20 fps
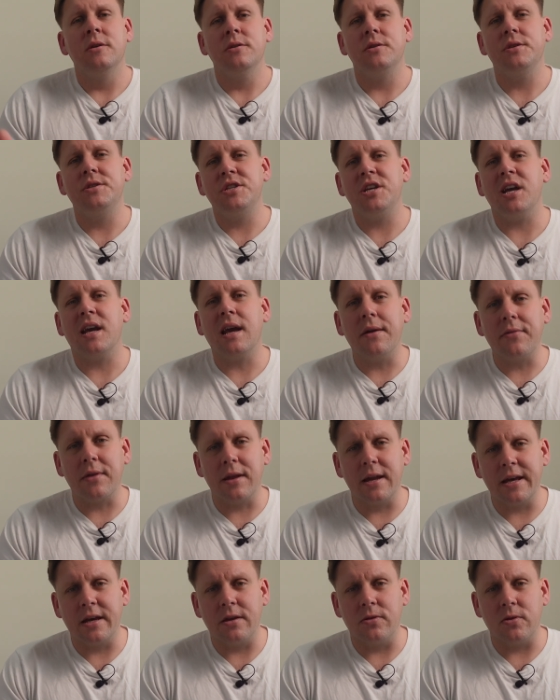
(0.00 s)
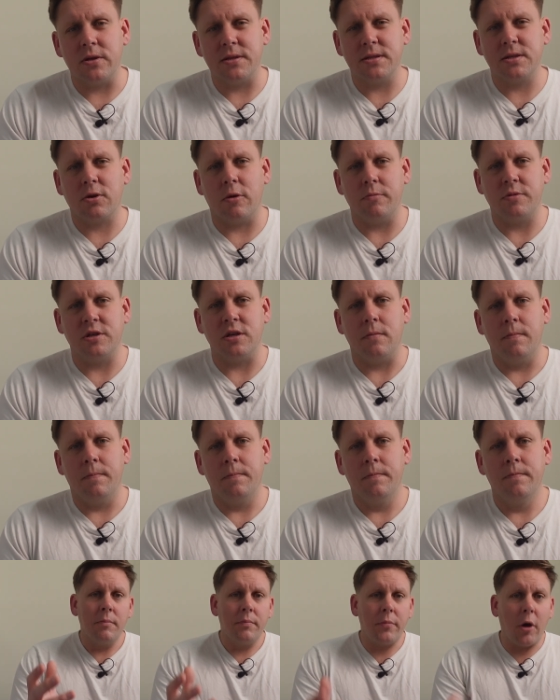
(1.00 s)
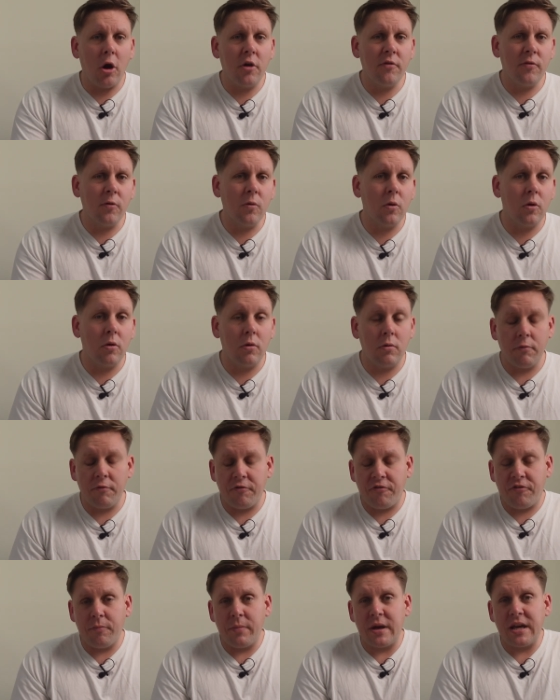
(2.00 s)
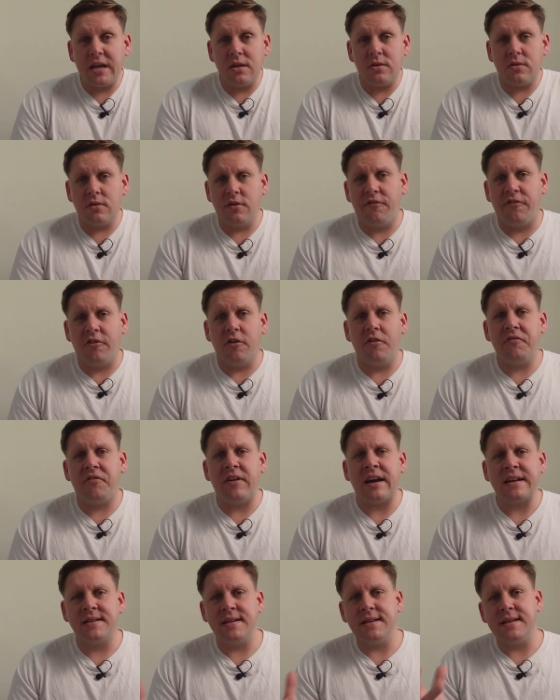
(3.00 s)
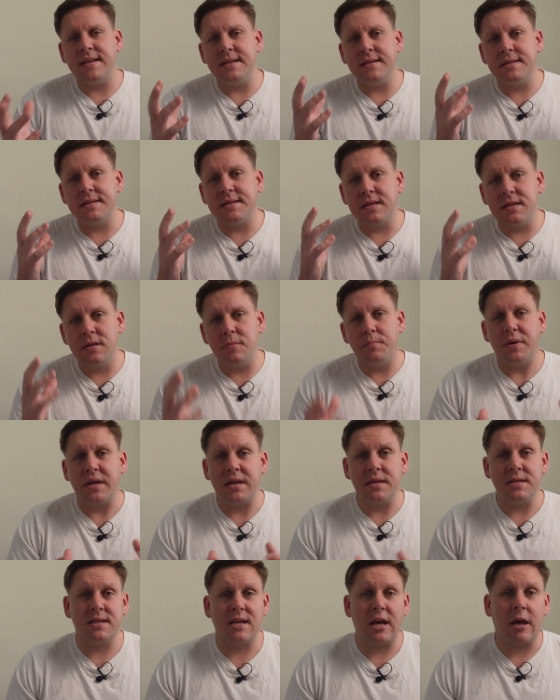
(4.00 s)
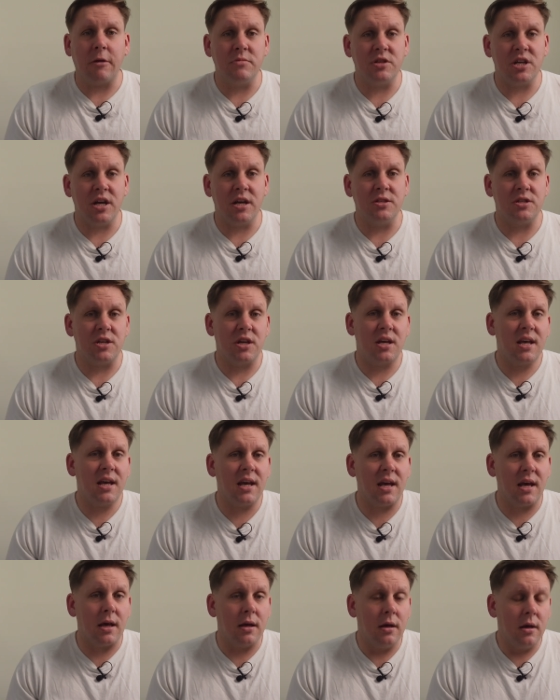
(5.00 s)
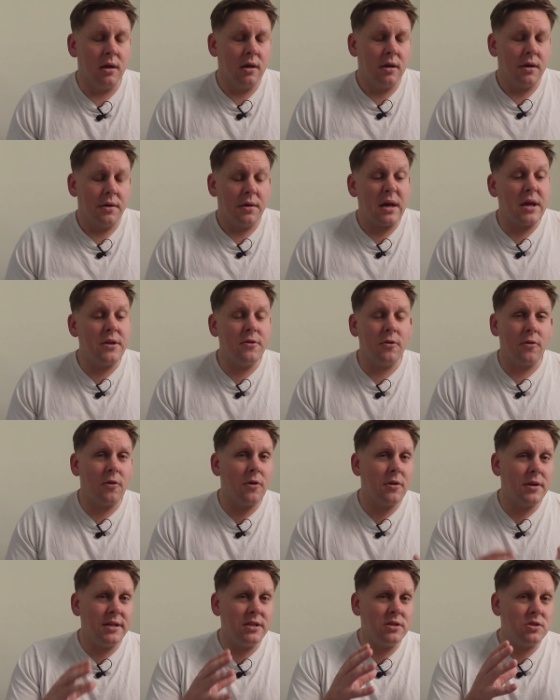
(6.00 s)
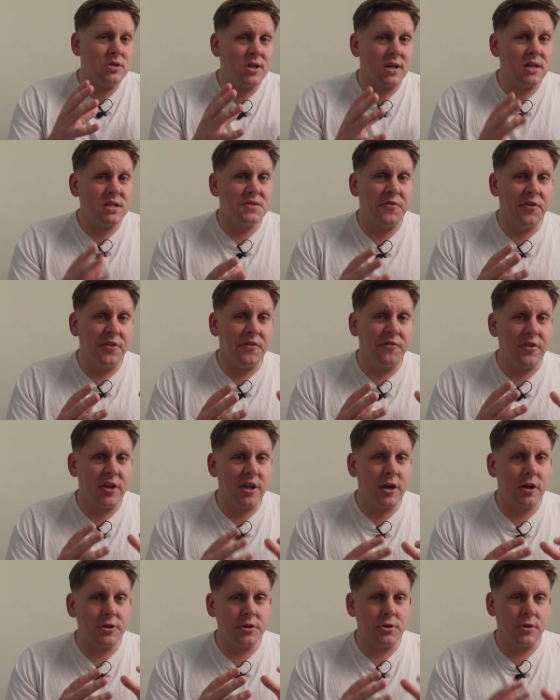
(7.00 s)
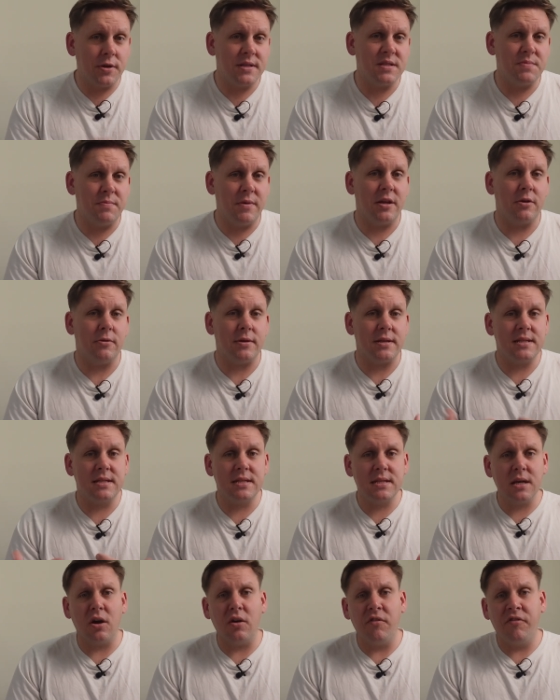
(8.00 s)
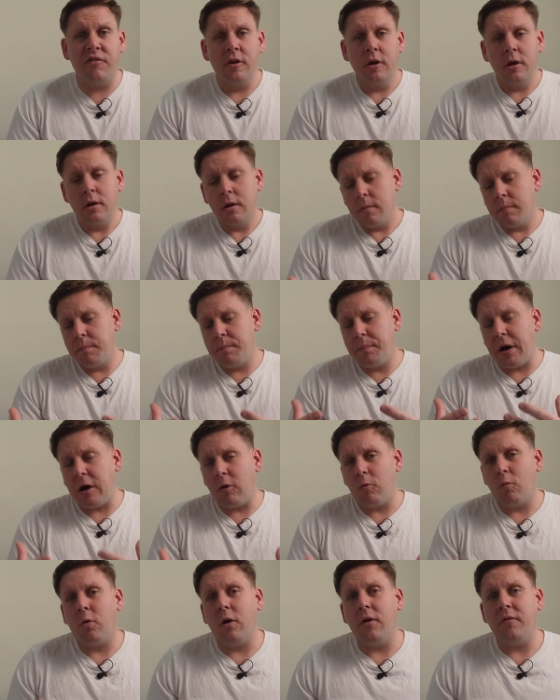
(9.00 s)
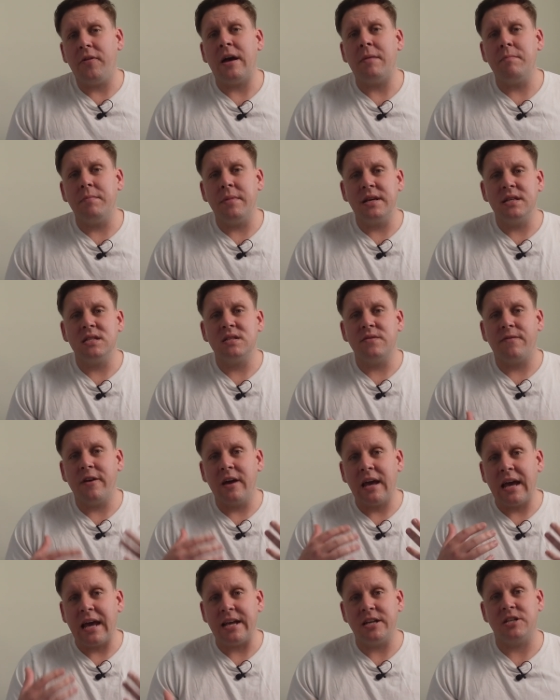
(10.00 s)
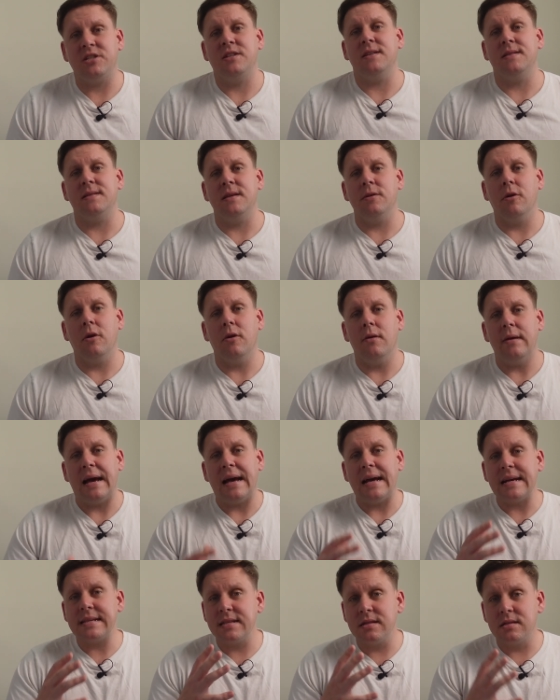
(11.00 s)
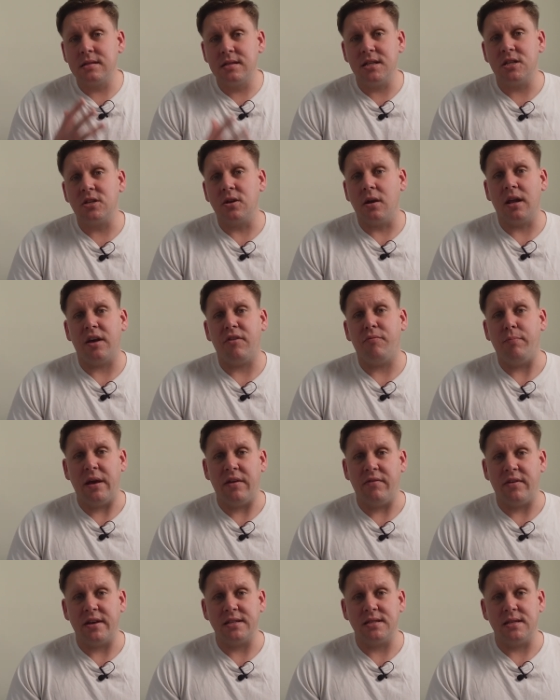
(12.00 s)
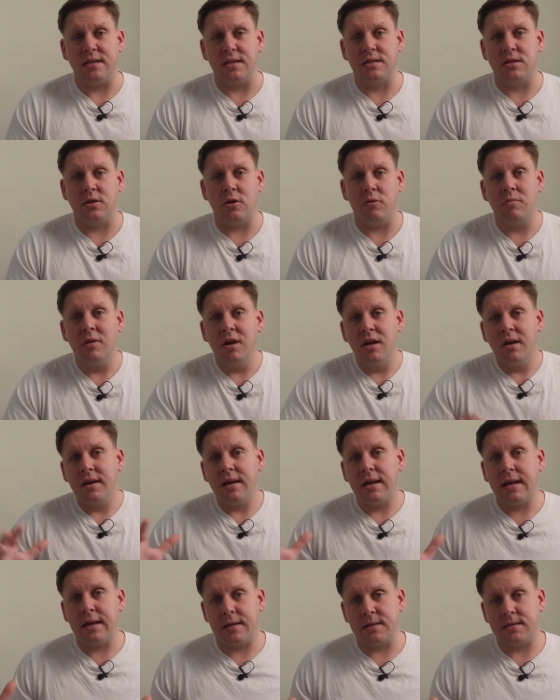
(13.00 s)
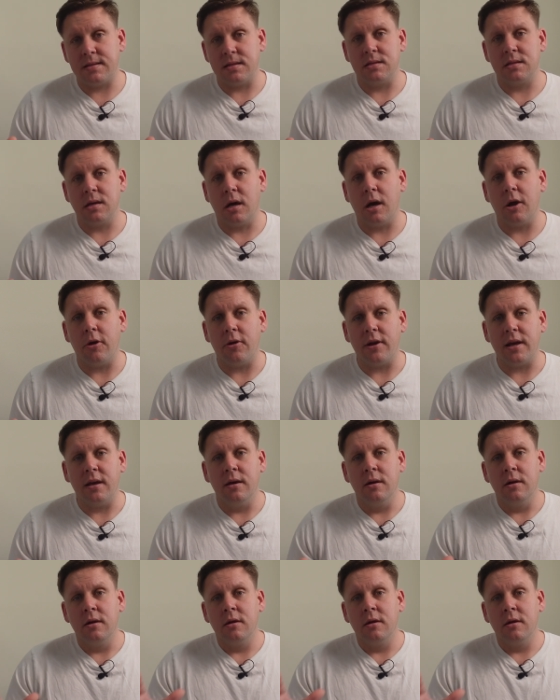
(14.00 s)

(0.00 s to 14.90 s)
Just check out the link in the description. Overall, for me, the form factor is the biggest game changer here. And not only just for the video transmitter itself, but what that means for HD Zero as a digital FPV system in its entirety.